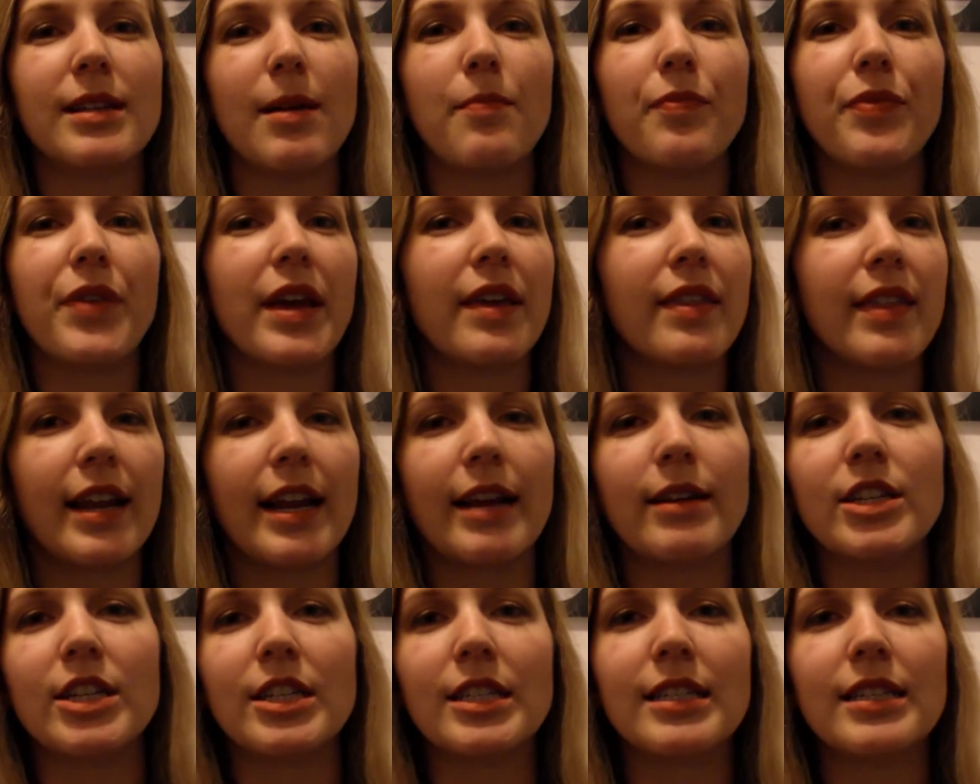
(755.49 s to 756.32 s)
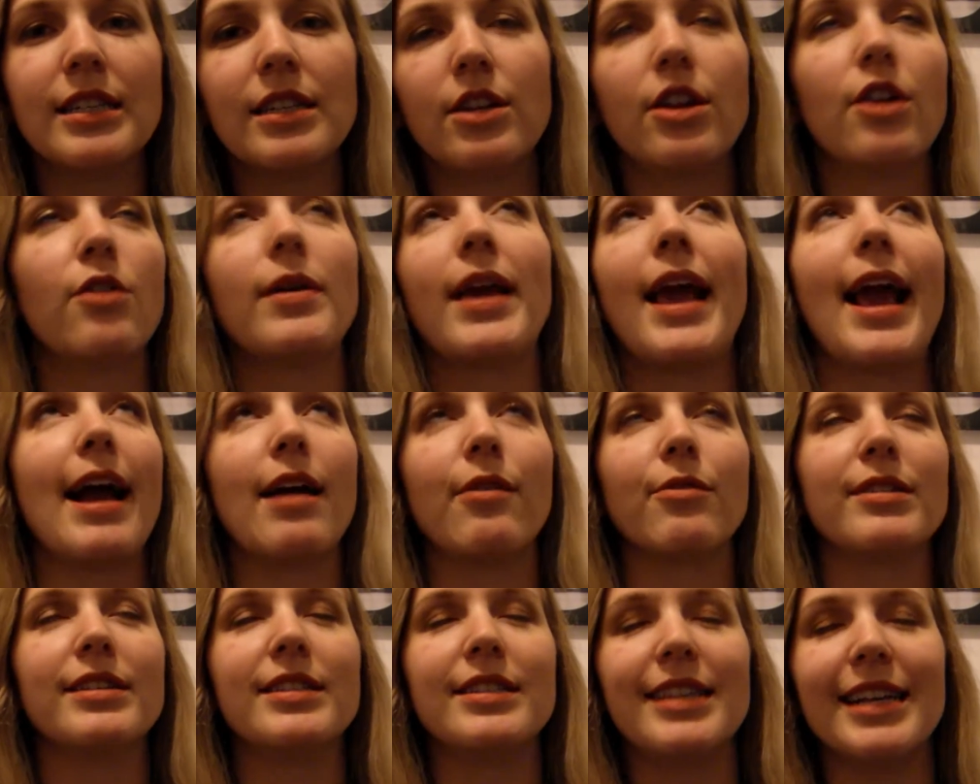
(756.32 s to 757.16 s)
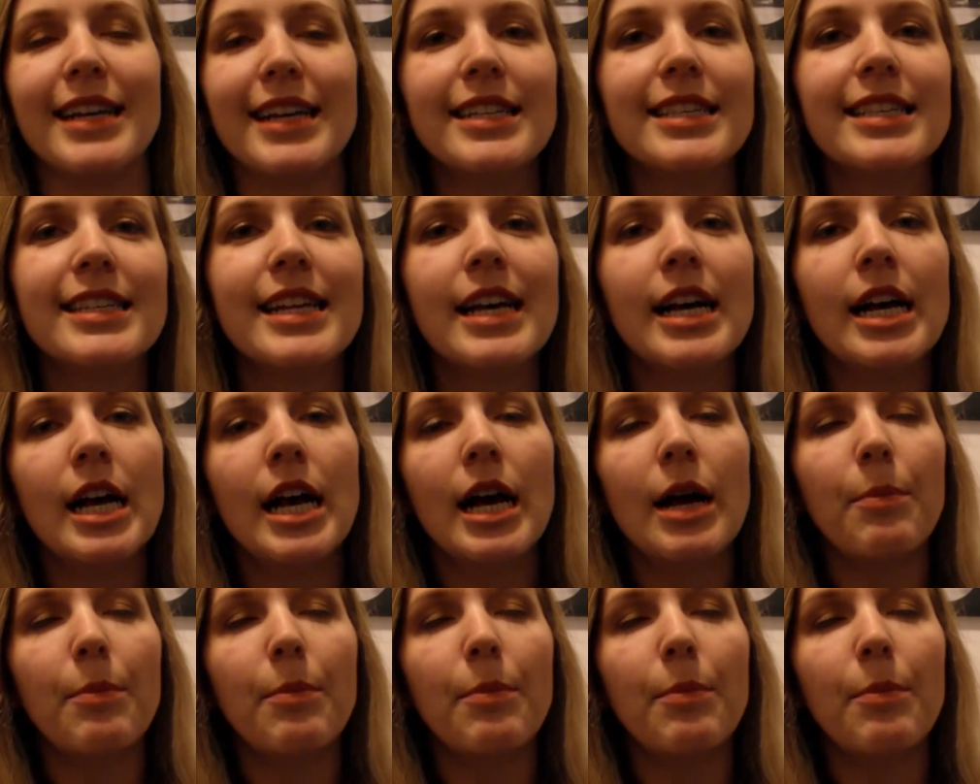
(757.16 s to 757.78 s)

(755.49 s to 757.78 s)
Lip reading: something that I just, you know, can't resist.